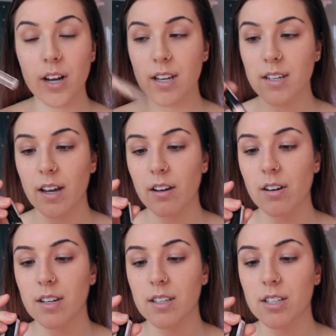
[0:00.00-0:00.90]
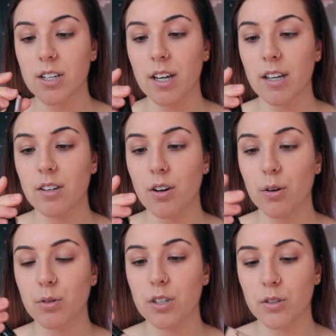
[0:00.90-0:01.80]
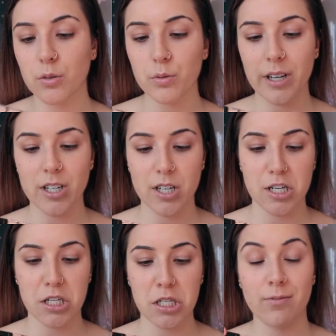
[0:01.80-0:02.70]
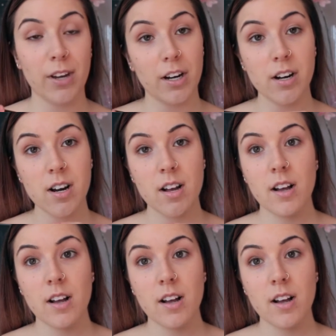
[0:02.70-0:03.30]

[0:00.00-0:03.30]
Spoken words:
and I got it in the shade 02, which is fair.